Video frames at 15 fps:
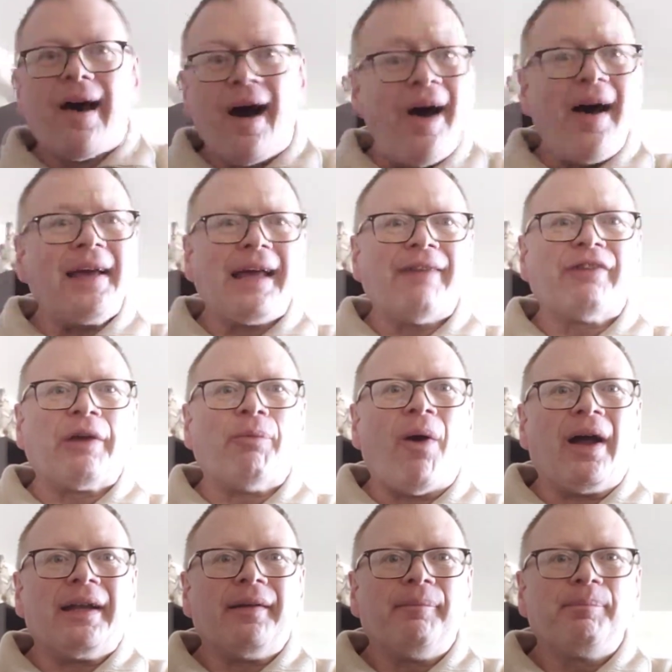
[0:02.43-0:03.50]
Hi
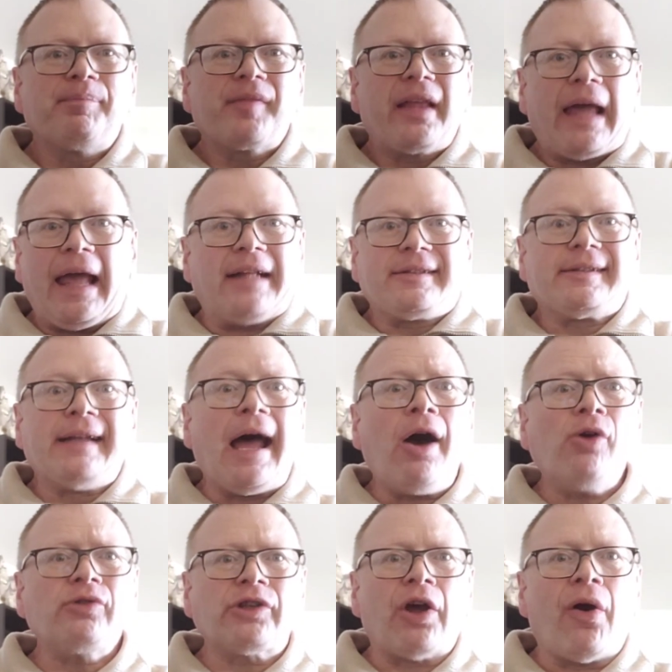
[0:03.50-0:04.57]
everyone, it's
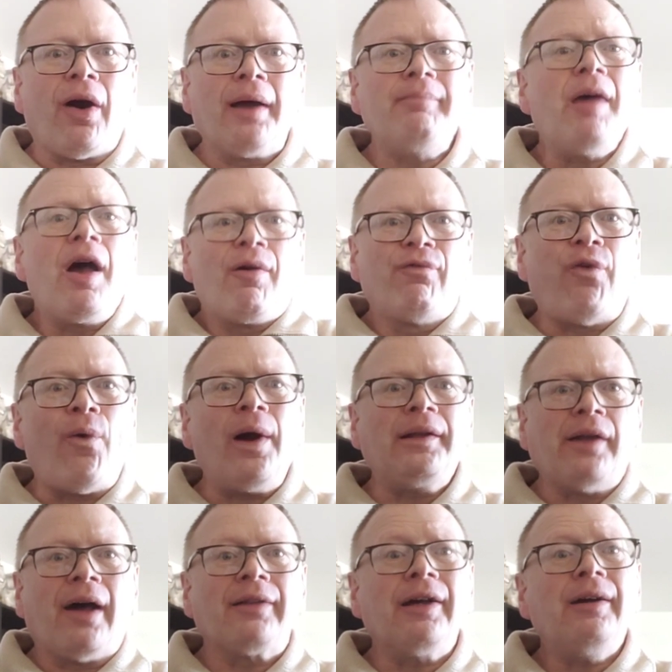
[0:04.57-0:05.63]
now time for
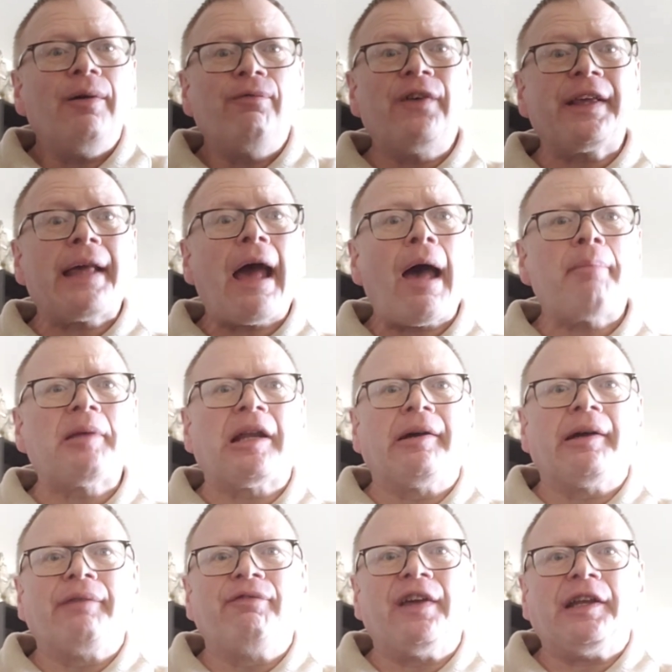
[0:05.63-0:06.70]
another
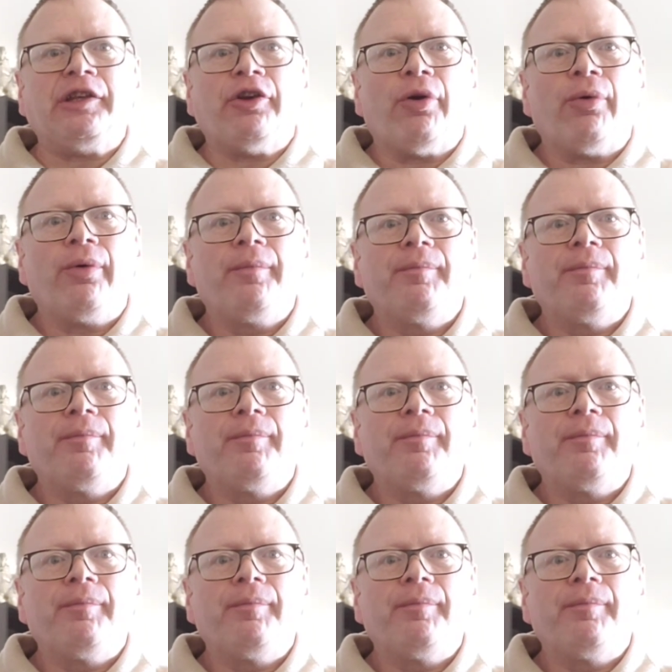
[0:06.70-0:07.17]
vocabulary video.